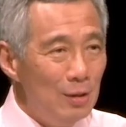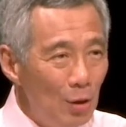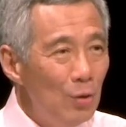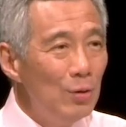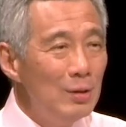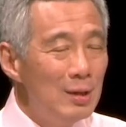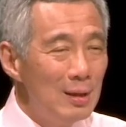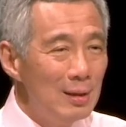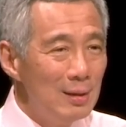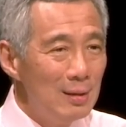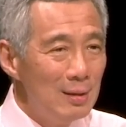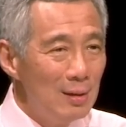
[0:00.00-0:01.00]
don't
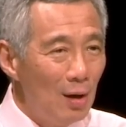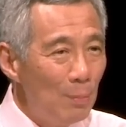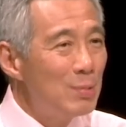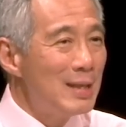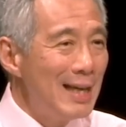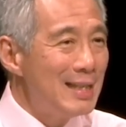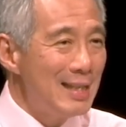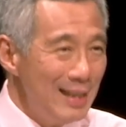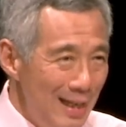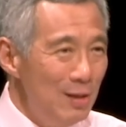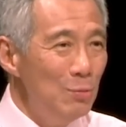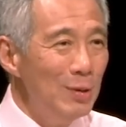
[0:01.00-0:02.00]
obsess
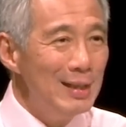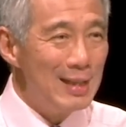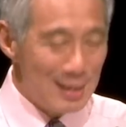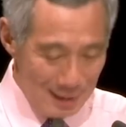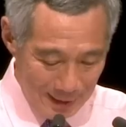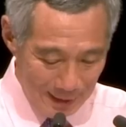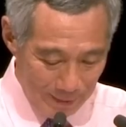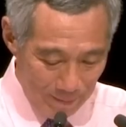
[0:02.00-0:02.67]
inwards.